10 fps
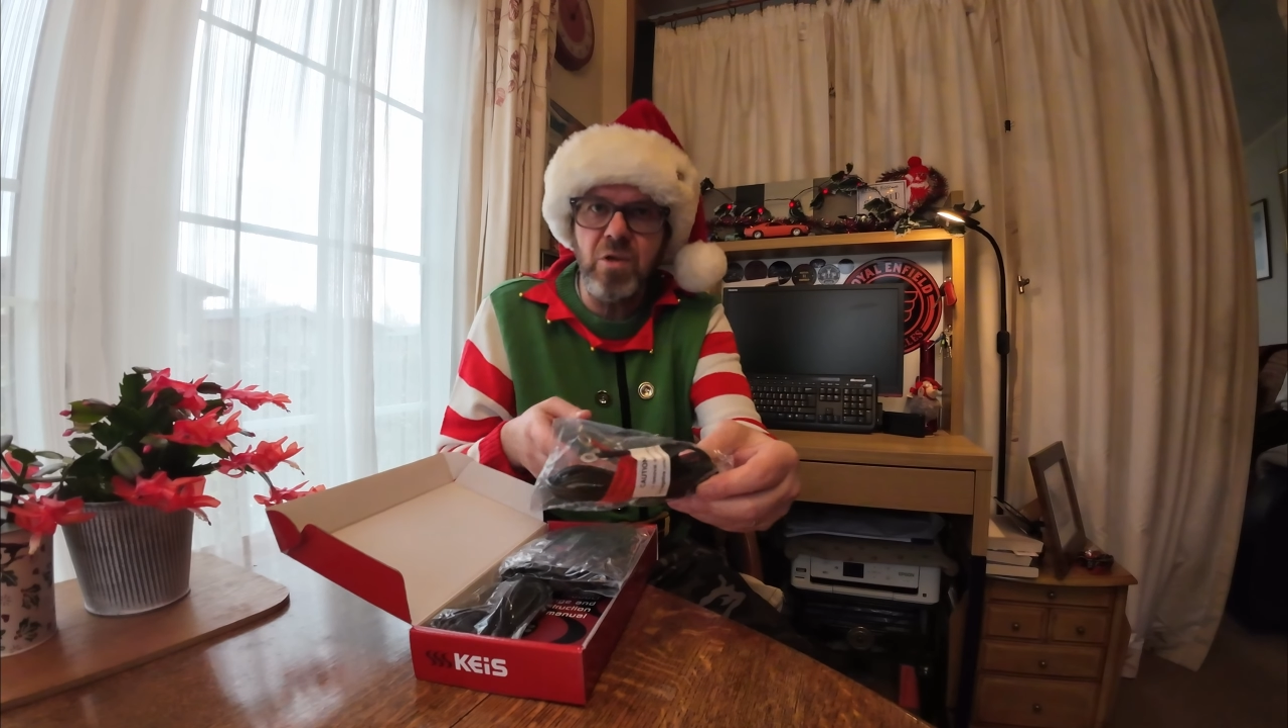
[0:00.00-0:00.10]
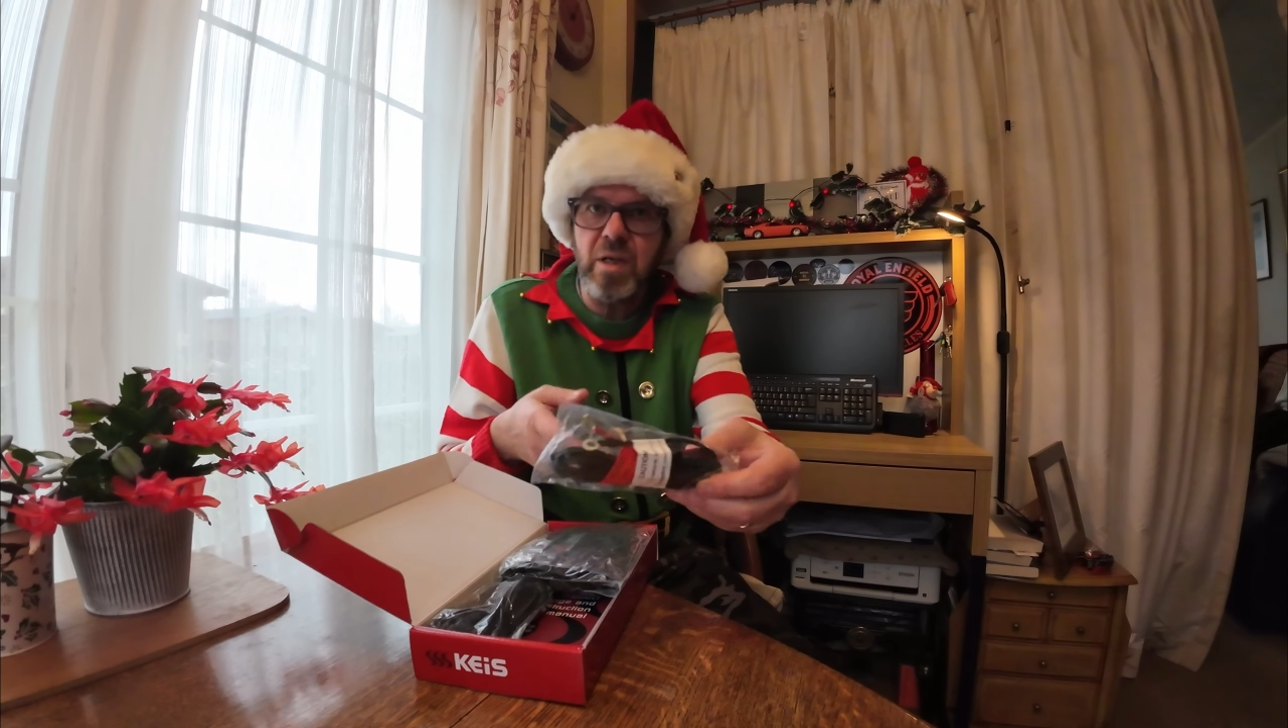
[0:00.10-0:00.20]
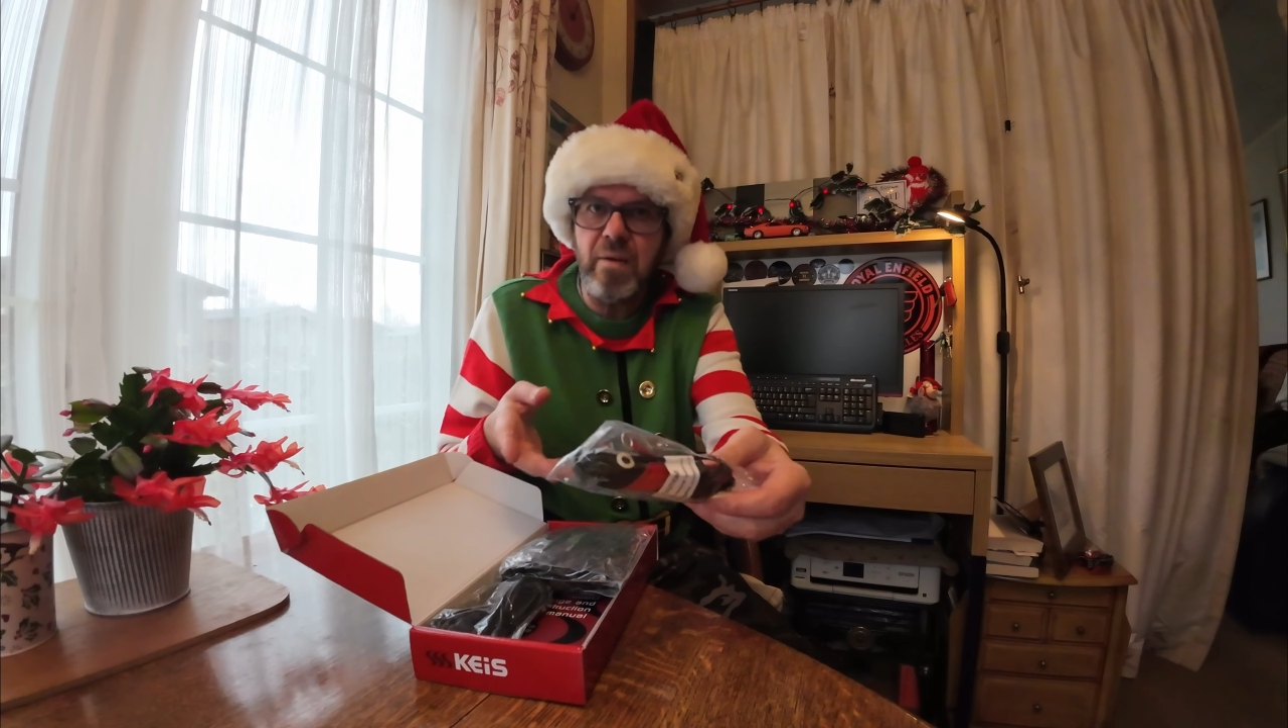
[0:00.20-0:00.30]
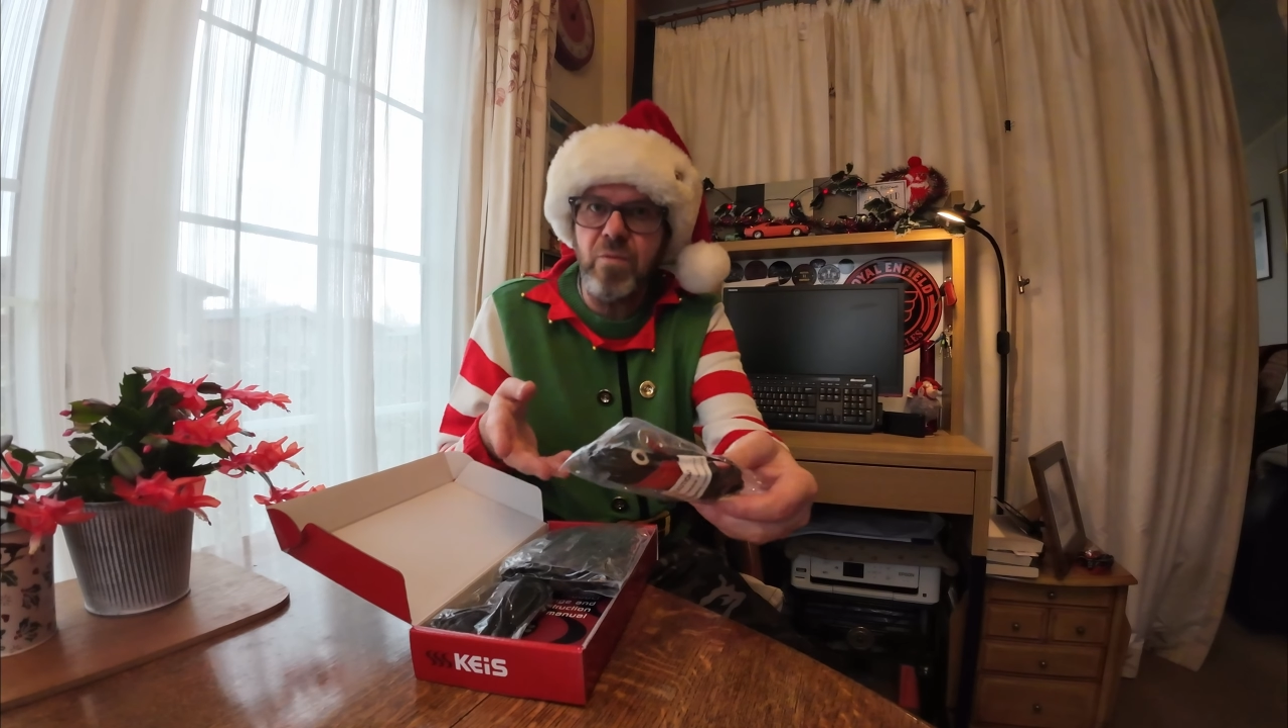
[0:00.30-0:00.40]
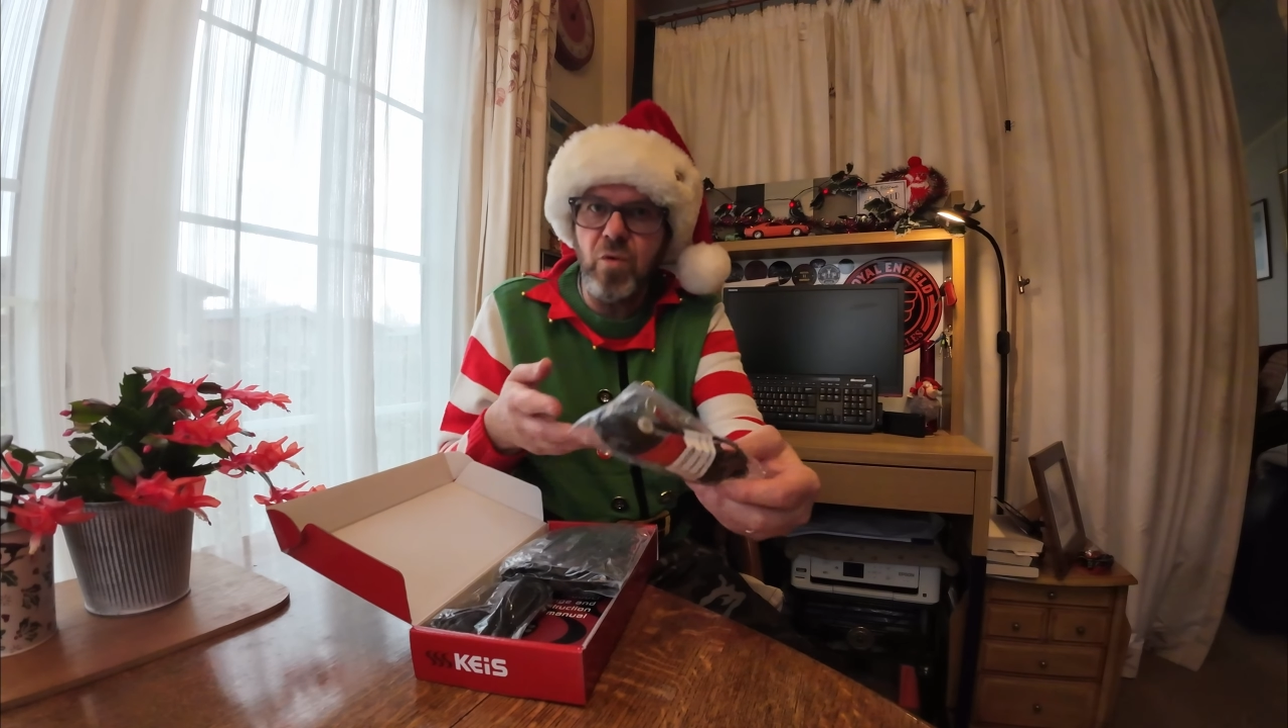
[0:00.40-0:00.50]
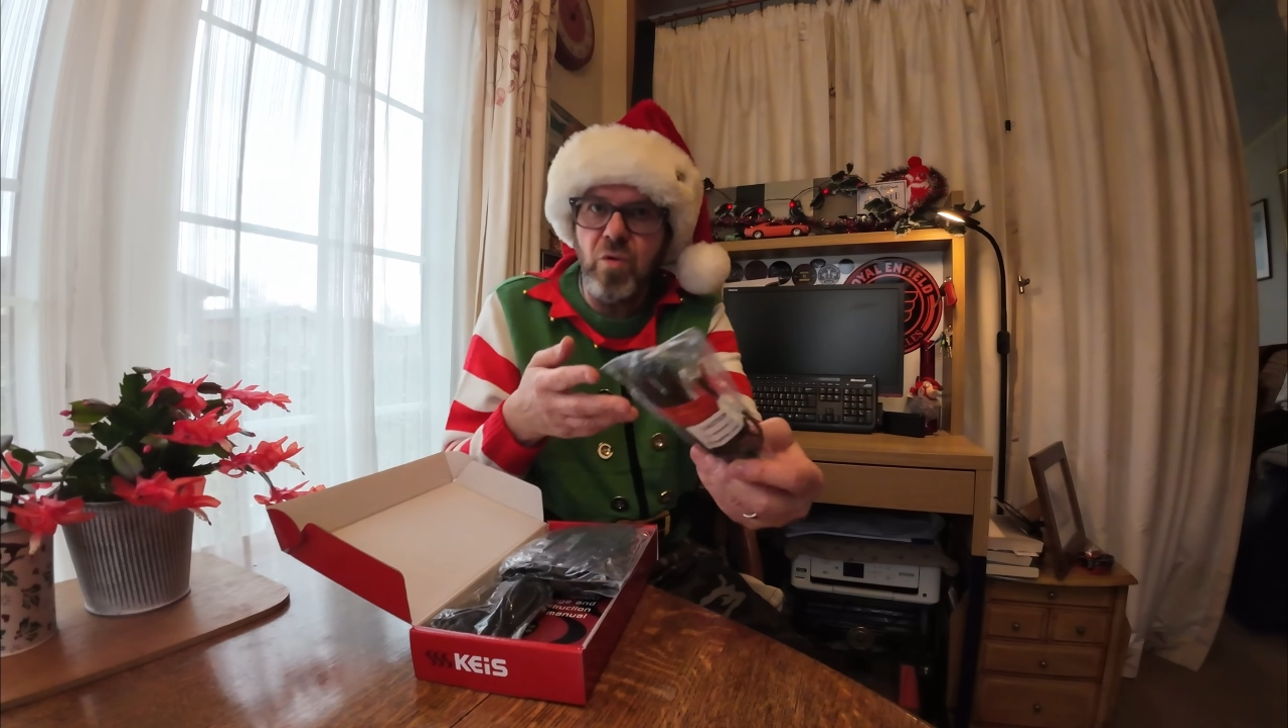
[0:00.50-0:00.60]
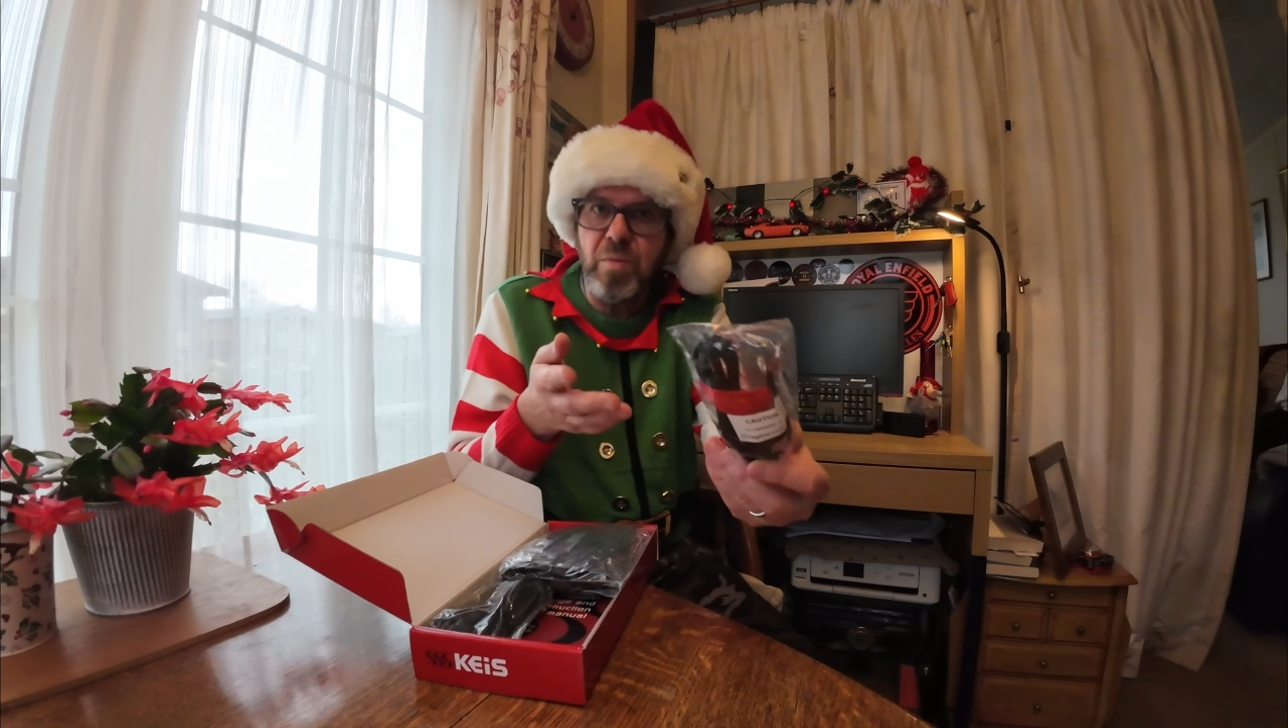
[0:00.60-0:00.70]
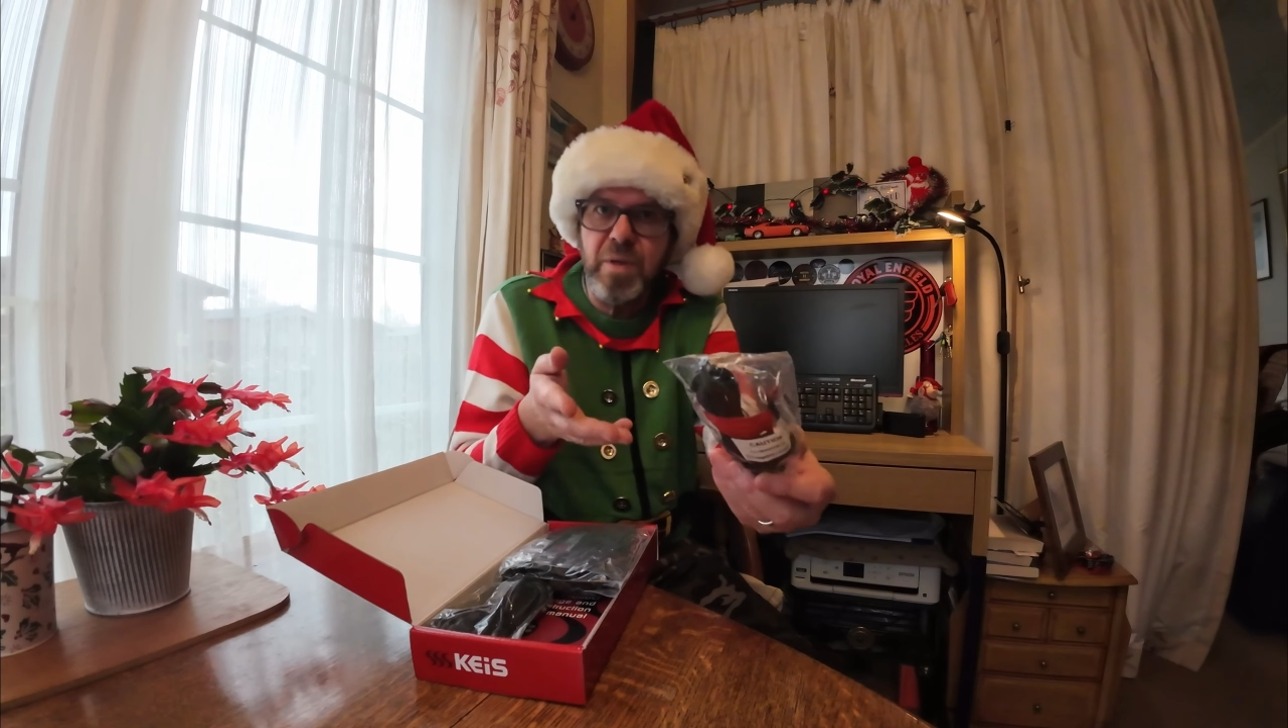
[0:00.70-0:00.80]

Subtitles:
You can have all the